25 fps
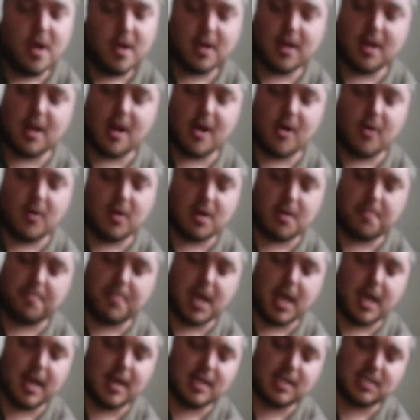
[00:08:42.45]
you know, in a
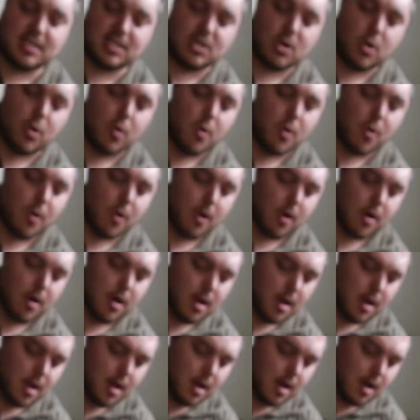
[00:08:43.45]
pinch, or
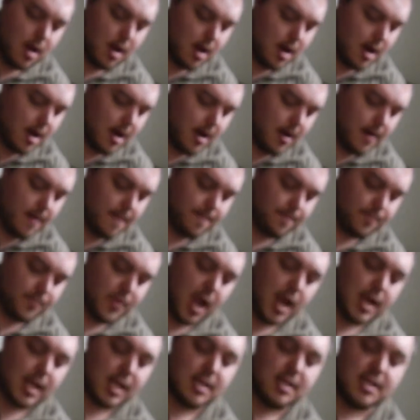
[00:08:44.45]

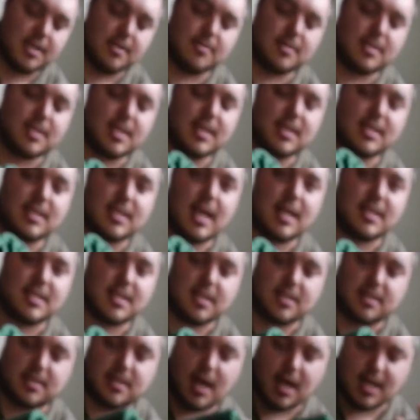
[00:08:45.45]
I can use this
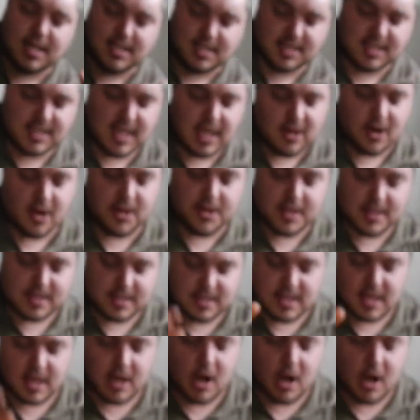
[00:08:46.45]
as I sit on this thing